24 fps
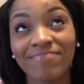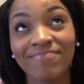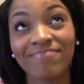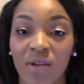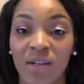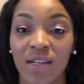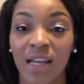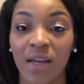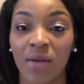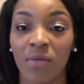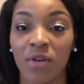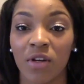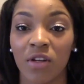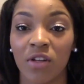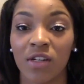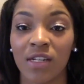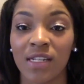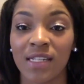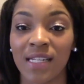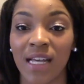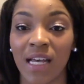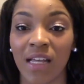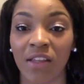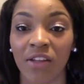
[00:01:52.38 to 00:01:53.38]
One day I want to go to
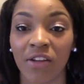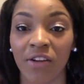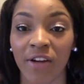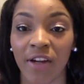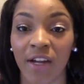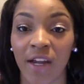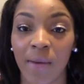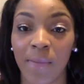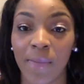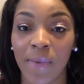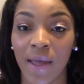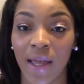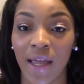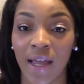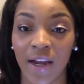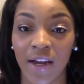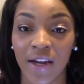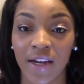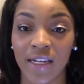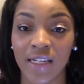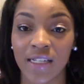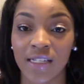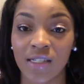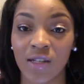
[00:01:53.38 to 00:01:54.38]
South Korea,
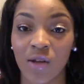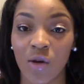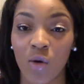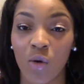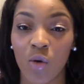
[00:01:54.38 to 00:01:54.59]
Paris,